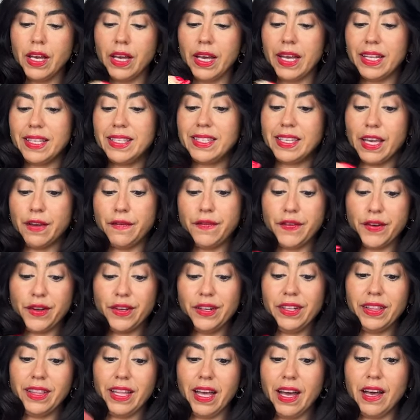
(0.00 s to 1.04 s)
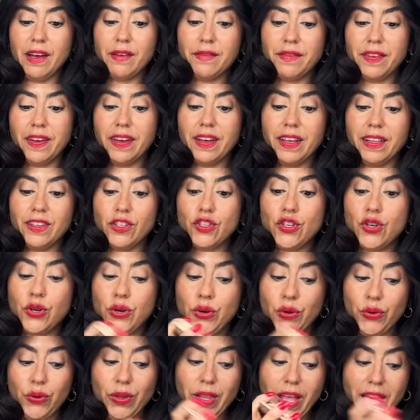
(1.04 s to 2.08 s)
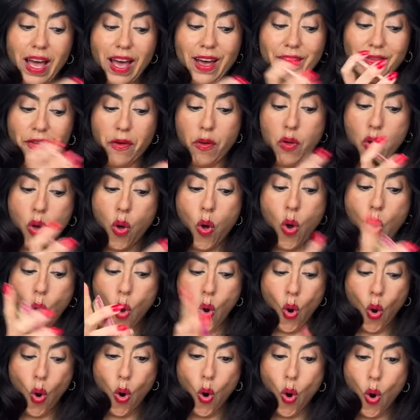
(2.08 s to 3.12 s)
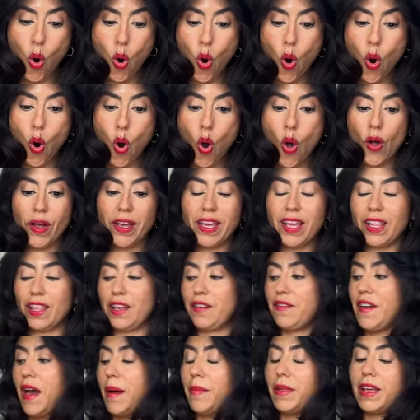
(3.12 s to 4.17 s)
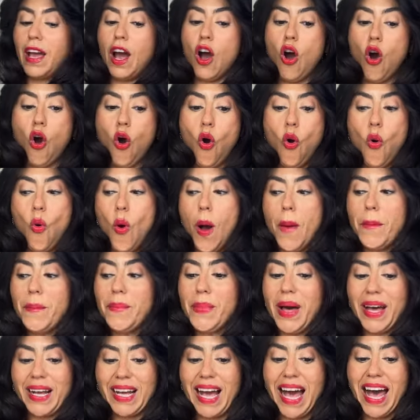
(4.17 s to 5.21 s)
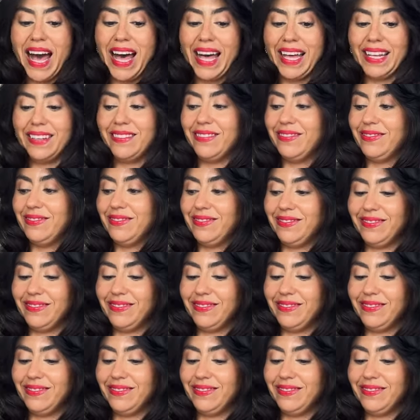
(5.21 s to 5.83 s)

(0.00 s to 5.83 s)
It's safe for you to love, true love, healing family. Oh my God.